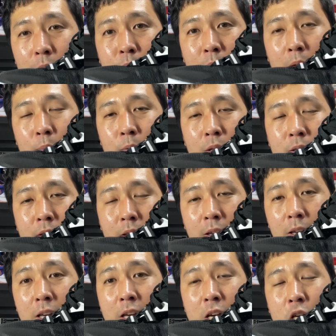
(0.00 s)
made me
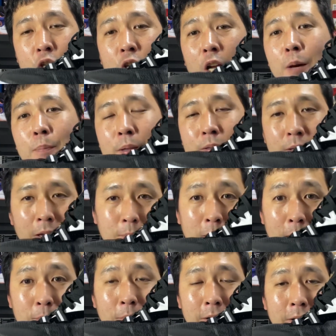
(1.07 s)
say, shut up and take
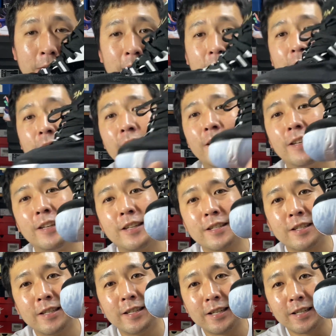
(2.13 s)
my money,
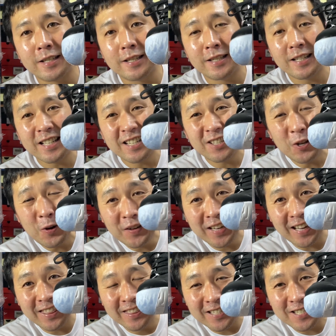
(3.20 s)
is this. Look
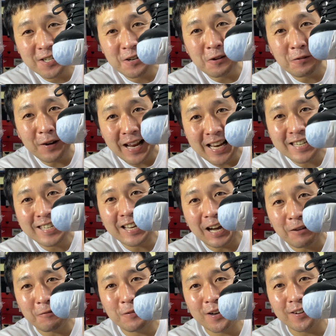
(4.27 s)
at this crazy
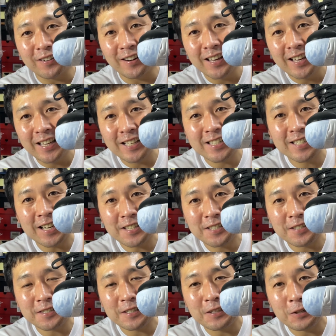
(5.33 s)
outrigger. It's not
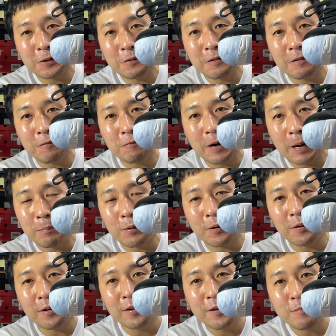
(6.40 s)
just a little
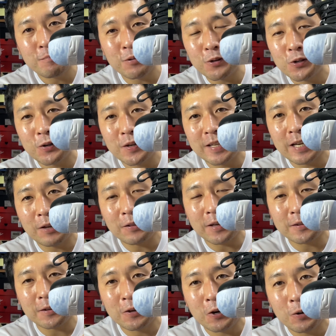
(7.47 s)
rubber protruding out
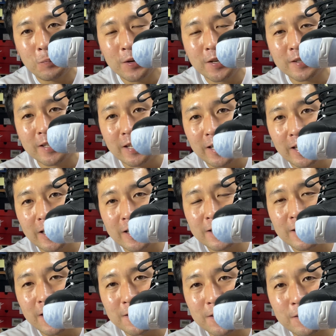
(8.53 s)
like the Kobe's. It's
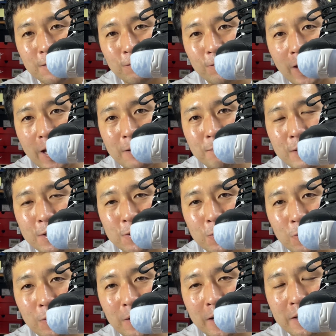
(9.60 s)
not just a fat
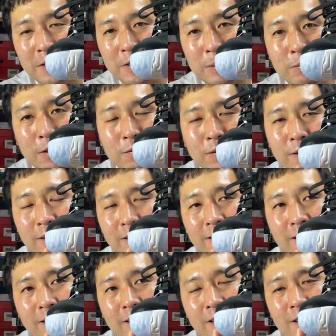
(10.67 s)
midsole like some of
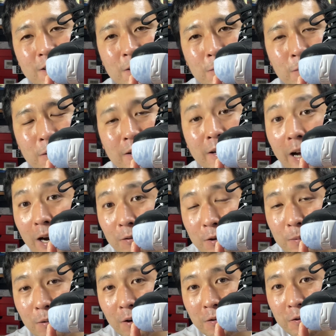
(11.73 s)
the
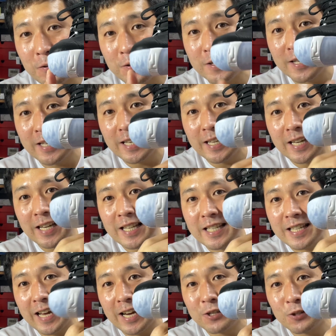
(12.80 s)
Kyrie models.
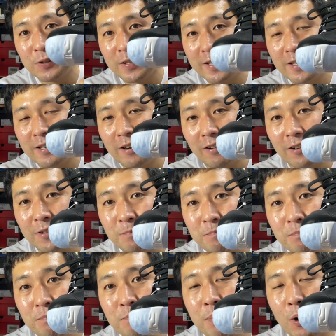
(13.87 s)
It's actually
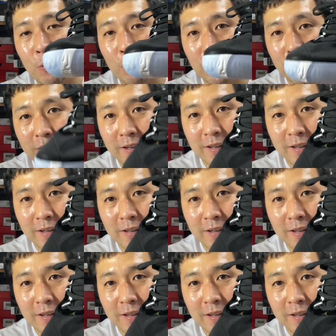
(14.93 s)
both.